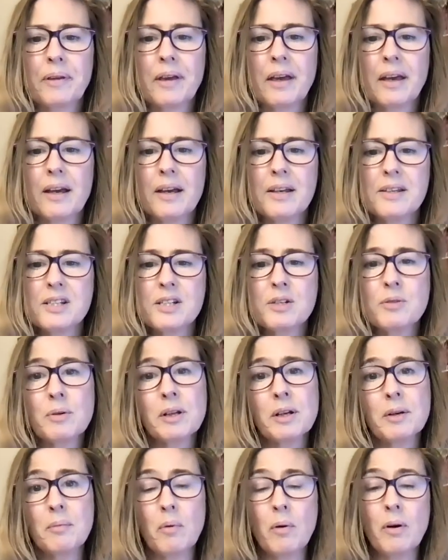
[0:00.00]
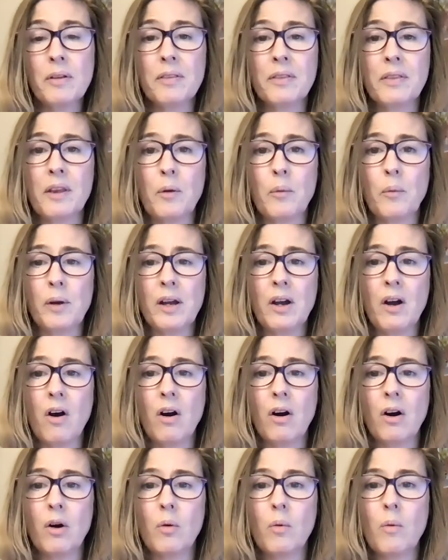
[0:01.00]
Because it's really important that we
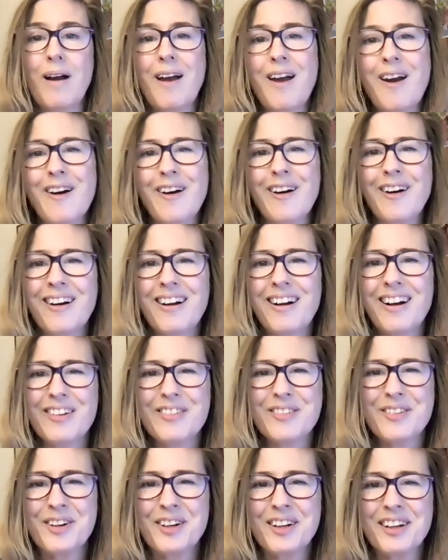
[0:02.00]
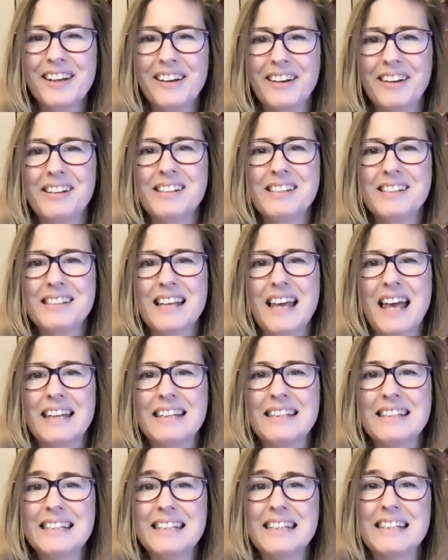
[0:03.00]
are aware of our kids
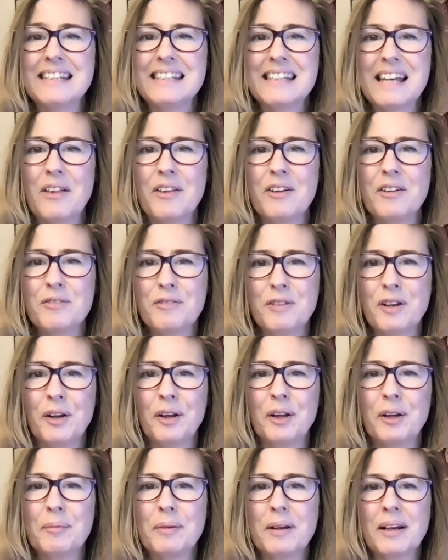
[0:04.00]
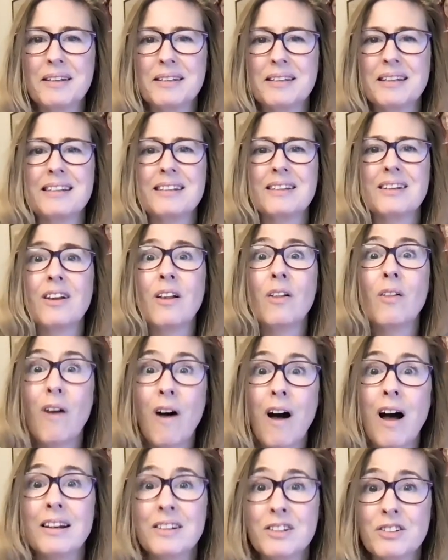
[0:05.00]
and teens, how they're feeling, because it is a
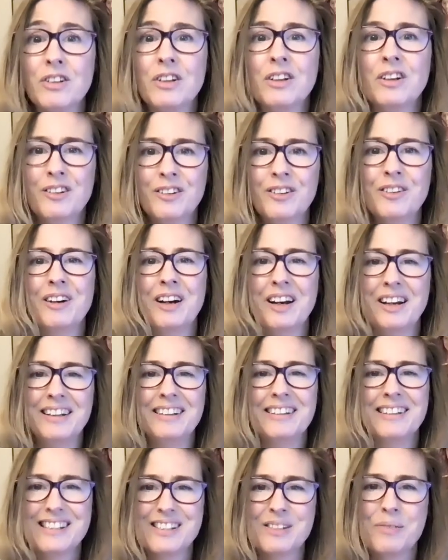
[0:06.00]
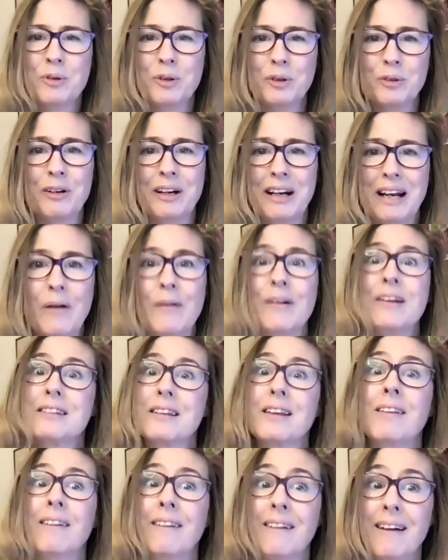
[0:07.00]
lot, right? This world right now is
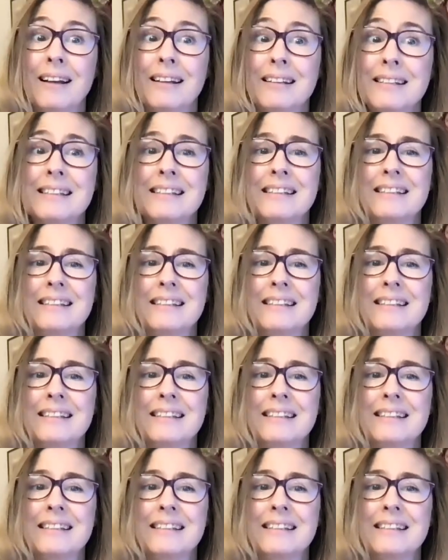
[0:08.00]
a lot.